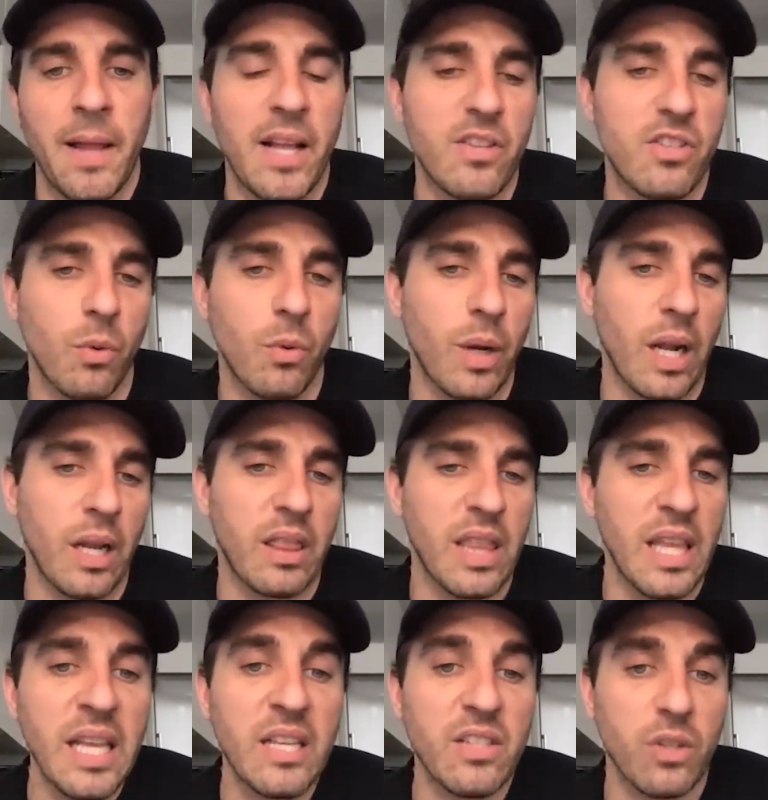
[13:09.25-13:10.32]
And so what I
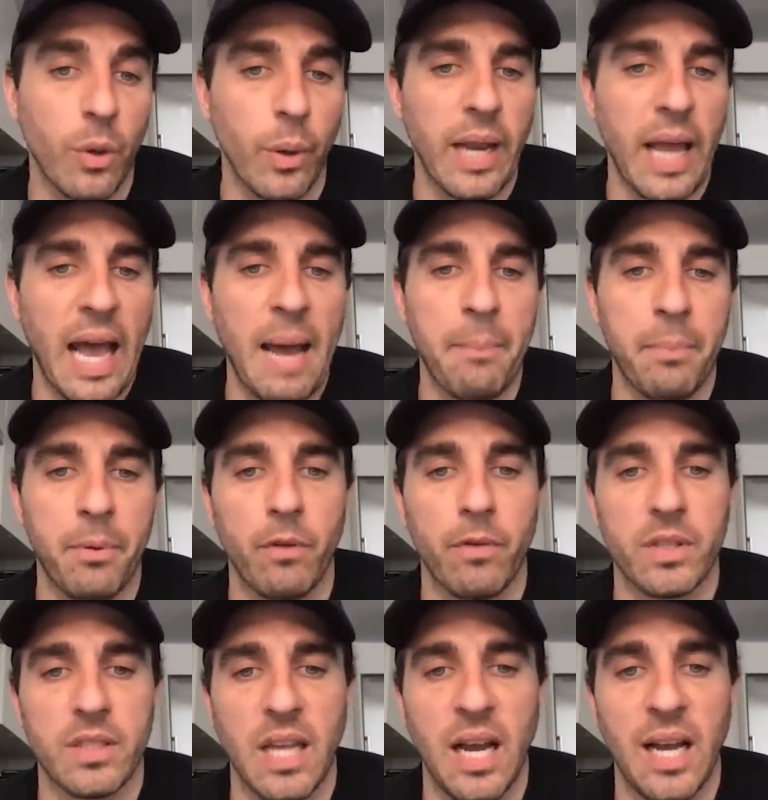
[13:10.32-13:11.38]
think is going to happen
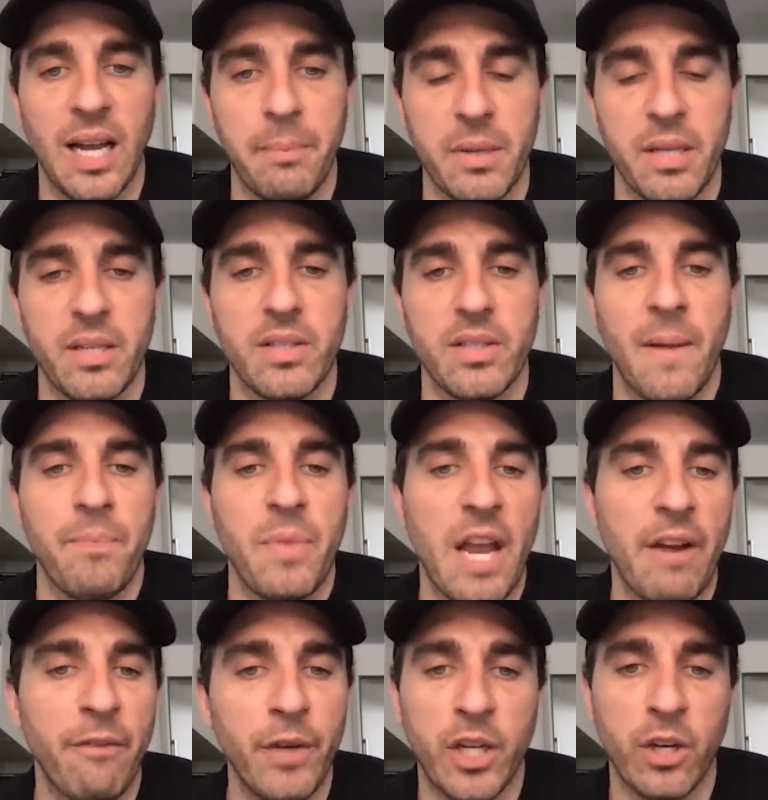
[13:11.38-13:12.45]
over time is
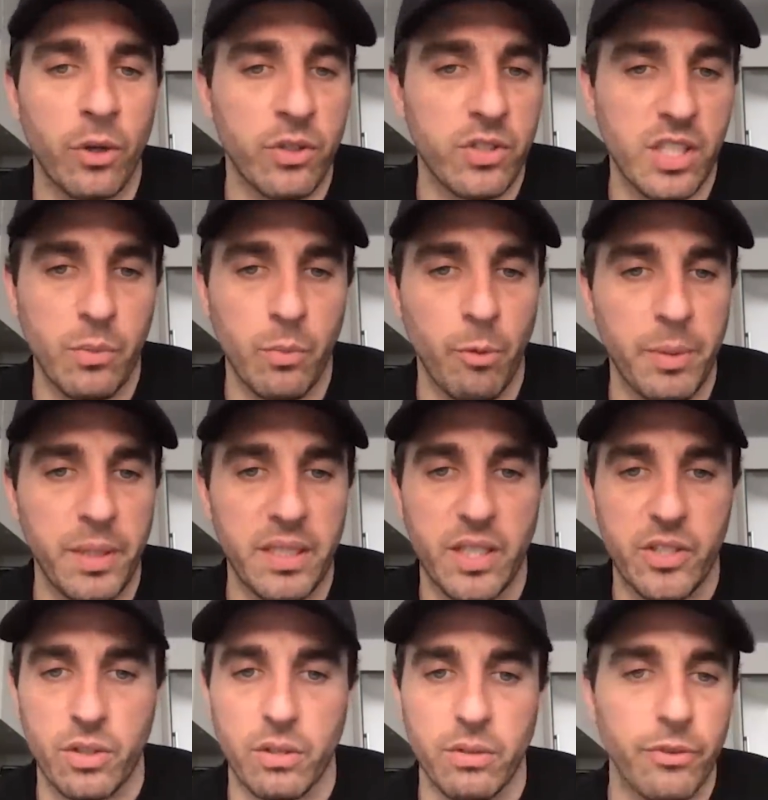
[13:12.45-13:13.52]
every currency will be
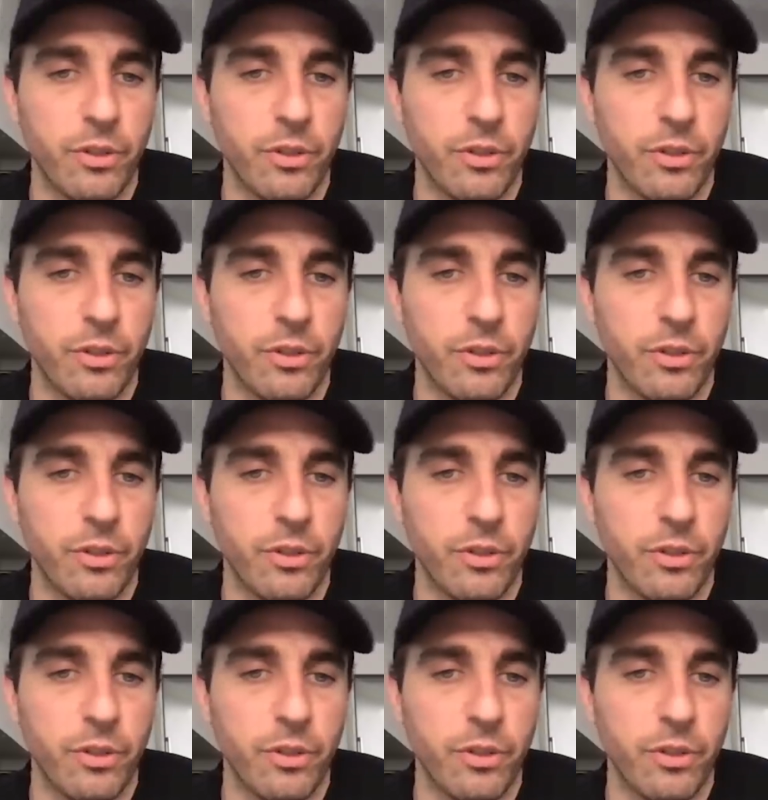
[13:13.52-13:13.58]
digital.